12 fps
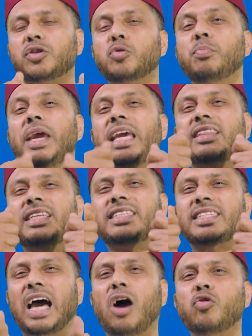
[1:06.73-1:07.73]
to make this
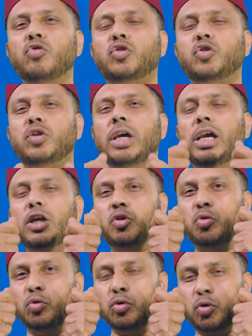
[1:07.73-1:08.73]
sound,
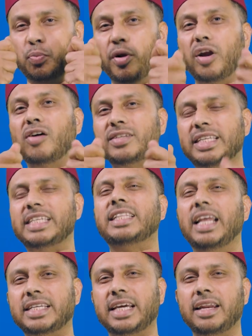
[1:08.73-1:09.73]
to pronounce this
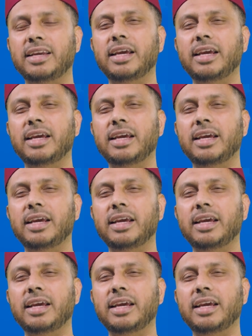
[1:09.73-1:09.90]
letter?